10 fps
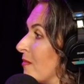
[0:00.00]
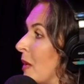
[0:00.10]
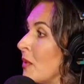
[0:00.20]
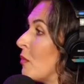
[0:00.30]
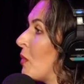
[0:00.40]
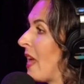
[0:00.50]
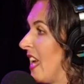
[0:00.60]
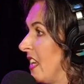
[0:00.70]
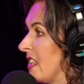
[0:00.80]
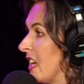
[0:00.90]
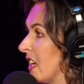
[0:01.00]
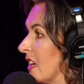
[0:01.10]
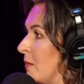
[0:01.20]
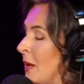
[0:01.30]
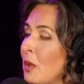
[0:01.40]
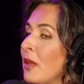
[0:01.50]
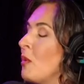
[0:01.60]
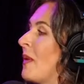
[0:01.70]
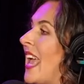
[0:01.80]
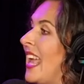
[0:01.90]
People that will pay anything, people that
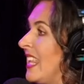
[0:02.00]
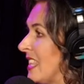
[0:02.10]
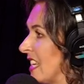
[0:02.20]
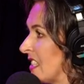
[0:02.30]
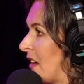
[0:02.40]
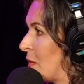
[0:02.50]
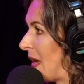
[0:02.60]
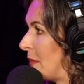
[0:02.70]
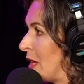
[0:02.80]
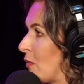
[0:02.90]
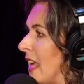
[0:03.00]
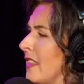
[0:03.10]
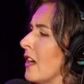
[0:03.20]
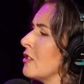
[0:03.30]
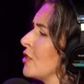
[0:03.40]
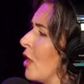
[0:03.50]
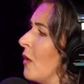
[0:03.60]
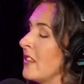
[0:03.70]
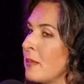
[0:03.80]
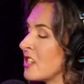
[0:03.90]
will pay anything to have a baby, right? They are
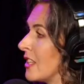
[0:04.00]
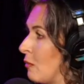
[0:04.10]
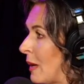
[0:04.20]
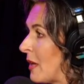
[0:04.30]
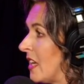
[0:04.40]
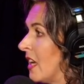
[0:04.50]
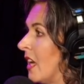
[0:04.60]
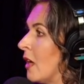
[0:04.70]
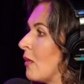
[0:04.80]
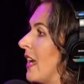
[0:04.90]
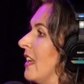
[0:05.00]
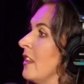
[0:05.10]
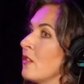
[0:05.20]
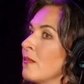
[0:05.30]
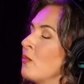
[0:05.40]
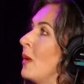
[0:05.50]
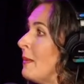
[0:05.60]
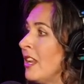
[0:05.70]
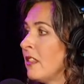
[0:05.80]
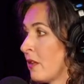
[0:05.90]
so, especially women, right? In their
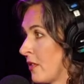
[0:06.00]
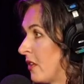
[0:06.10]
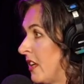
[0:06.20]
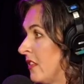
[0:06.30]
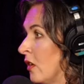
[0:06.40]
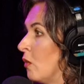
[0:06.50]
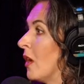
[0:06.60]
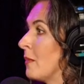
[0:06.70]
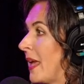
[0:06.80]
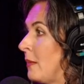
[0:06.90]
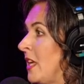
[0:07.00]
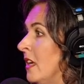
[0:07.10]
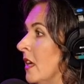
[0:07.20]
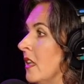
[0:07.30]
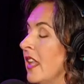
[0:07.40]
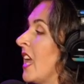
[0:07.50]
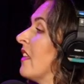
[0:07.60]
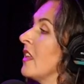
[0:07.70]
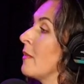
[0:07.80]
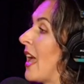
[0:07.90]
women in their 30s who want a baby, they
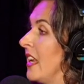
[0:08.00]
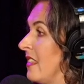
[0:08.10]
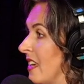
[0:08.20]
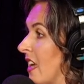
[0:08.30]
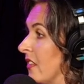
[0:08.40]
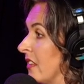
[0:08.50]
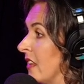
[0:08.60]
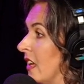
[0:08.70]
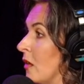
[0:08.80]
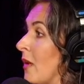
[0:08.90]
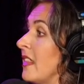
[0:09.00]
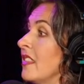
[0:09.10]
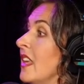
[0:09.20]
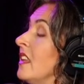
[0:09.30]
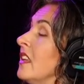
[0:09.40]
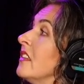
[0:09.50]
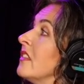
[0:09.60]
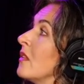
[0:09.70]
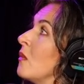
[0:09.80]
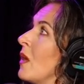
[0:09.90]
can't think about anything else, right? It
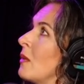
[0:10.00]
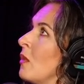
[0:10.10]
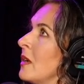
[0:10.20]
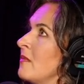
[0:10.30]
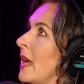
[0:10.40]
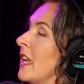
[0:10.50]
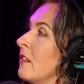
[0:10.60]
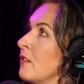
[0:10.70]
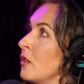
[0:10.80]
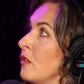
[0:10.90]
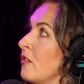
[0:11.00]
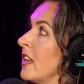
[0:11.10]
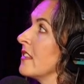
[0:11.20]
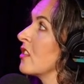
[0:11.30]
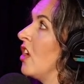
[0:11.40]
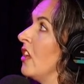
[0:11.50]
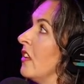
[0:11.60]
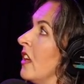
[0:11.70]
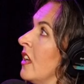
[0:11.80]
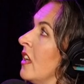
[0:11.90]
is what one of my infertile friends
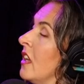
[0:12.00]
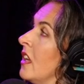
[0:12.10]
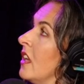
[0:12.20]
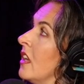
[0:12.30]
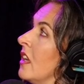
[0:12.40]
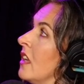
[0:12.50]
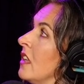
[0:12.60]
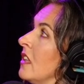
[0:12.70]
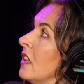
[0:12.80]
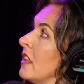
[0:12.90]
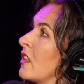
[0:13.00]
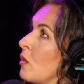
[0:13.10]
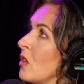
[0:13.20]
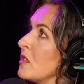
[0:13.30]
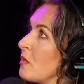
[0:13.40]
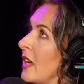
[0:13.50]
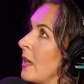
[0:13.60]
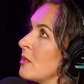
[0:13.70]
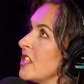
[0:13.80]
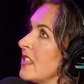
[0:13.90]
called like the worst
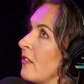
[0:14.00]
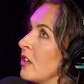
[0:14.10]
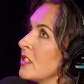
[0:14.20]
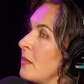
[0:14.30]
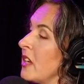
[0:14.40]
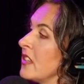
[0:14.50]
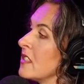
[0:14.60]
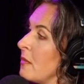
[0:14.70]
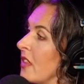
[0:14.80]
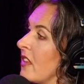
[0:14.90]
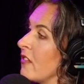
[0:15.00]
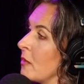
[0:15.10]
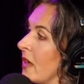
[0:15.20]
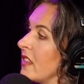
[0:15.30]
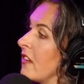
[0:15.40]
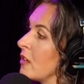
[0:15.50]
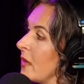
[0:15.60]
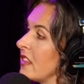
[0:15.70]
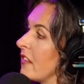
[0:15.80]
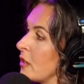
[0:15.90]
breakup she's ever experienced month after month after
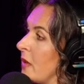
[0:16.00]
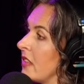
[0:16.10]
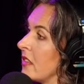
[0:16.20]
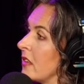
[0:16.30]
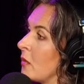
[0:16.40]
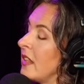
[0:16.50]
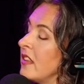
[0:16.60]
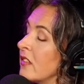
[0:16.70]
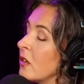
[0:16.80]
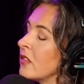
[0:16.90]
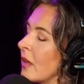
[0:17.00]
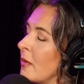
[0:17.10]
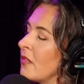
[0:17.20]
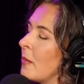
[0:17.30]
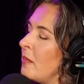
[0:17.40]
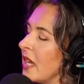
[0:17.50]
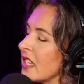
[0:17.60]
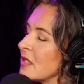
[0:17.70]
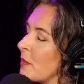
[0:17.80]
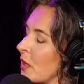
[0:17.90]
month after month, right? These are some of the
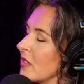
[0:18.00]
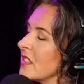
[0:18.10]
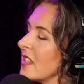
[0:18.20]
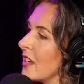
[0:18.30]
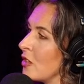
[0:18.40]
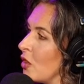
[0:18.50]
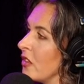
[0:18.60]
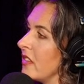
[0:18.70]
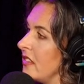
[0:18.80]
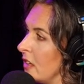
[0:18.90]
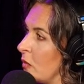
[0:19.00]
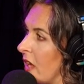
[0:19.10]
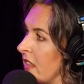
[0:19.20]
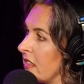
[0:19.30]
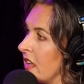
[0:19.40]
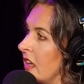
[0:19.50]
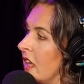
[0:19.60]
biggest burdens that adults deal with.